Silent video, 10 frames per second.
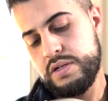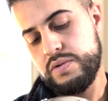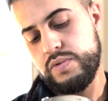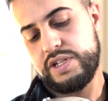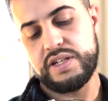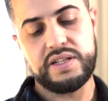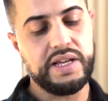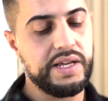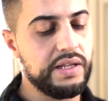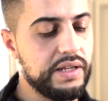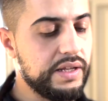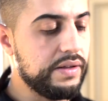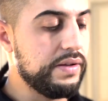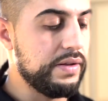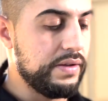which is the inlet
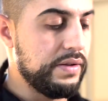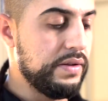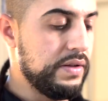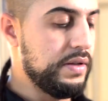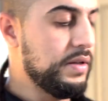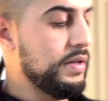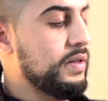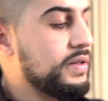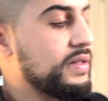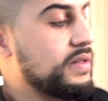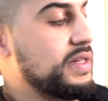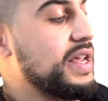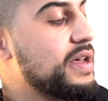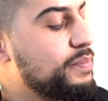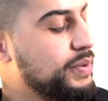
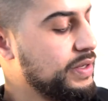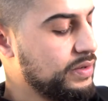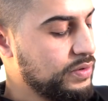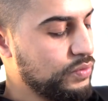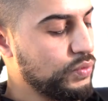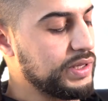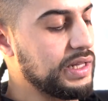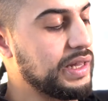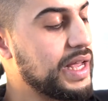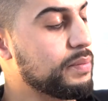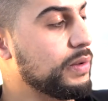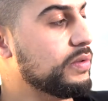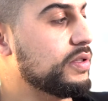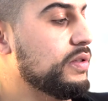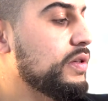tip with the
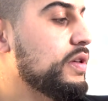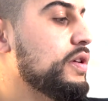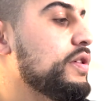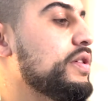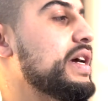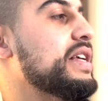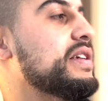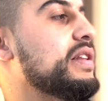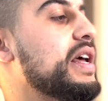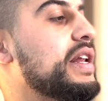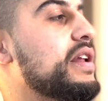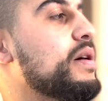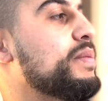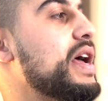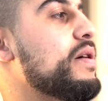labels, you guys can line it
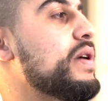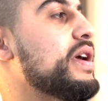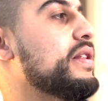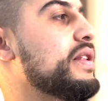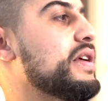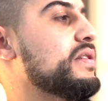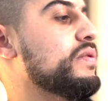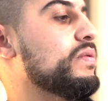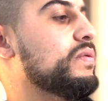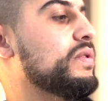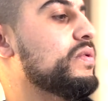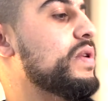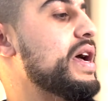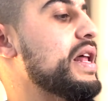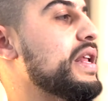up that way. That's the
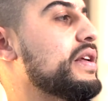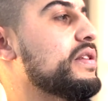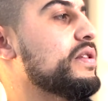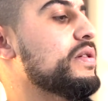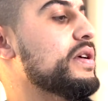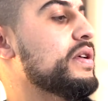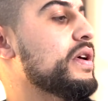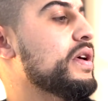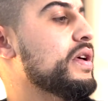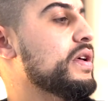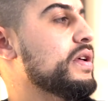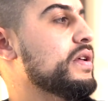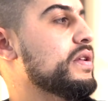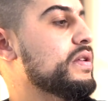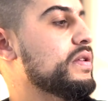way I like to do it.
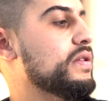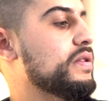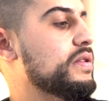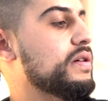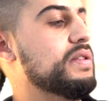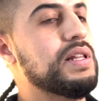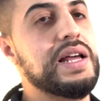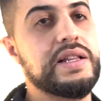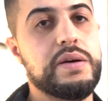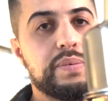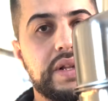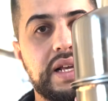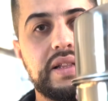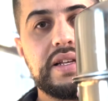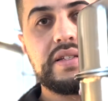So it's lined up
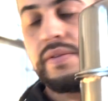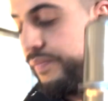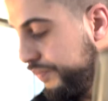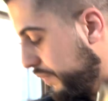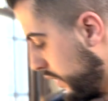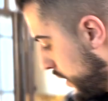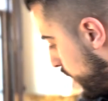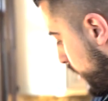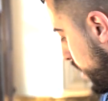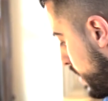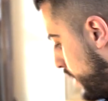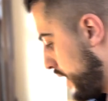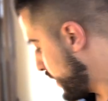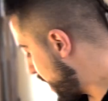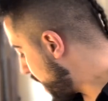like this.
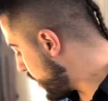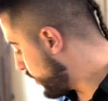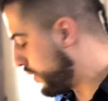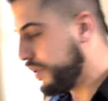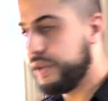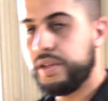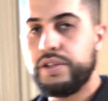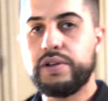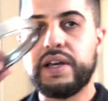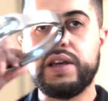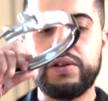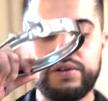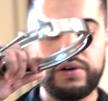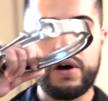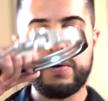And now you get
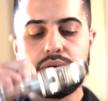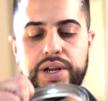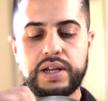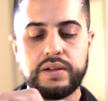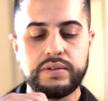your O-ring,